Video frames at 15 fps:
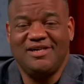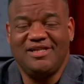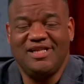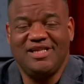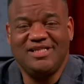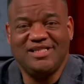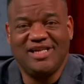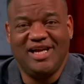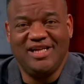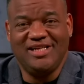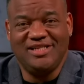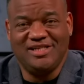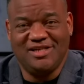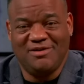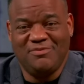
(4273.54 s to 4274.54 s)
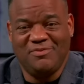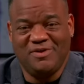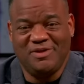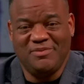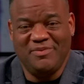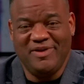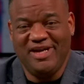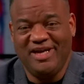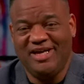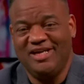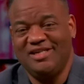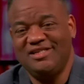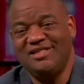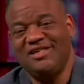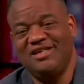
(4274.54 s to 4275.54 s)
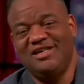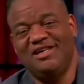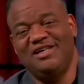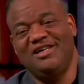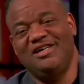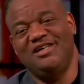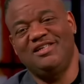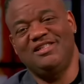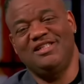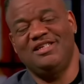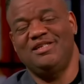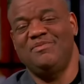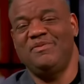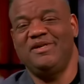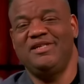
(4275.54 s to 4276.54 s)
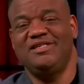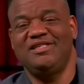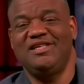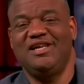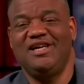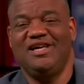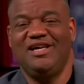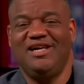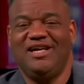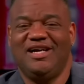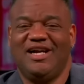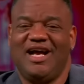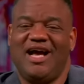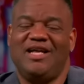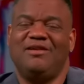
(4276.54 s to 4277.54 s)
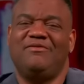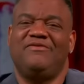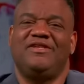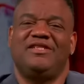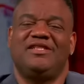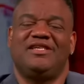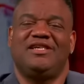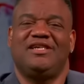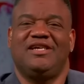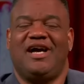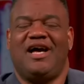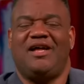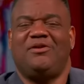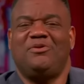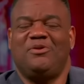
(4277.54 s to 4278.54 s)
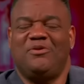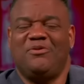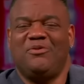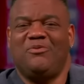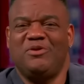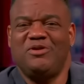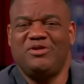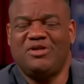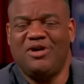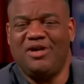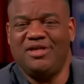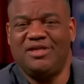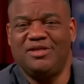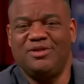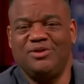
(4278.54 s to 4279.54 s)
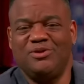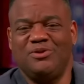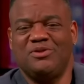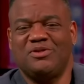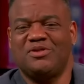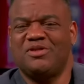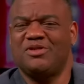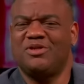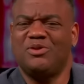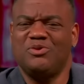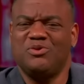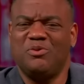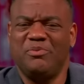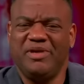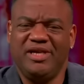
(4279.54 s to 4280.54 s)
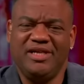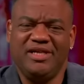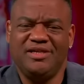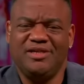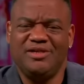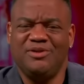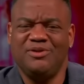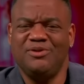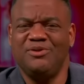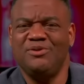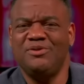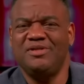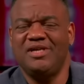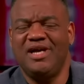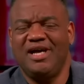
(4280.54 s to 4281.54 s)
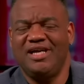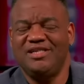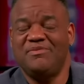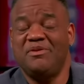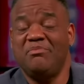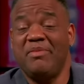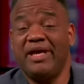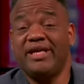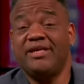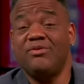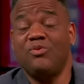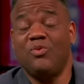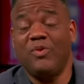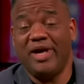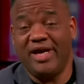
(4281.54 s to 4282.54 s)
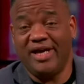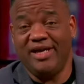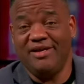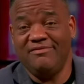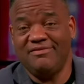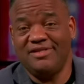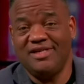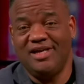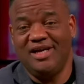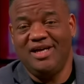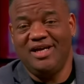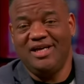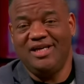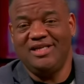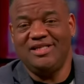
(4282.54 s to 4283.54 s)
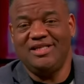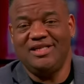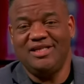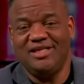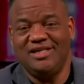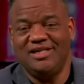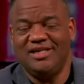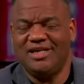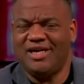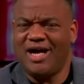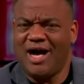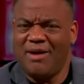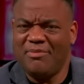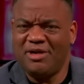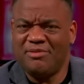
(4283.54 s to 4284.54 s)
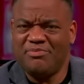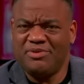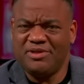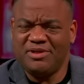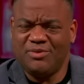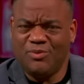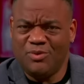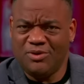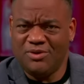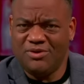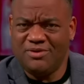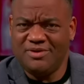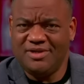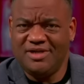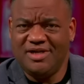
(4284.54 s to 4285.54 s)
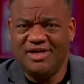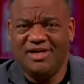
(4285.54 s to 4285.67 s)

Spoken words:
Let's catch up with a man that's been kind of in the, I don't know, would you call it the news or the social media news? He's been making waves in the comic book world.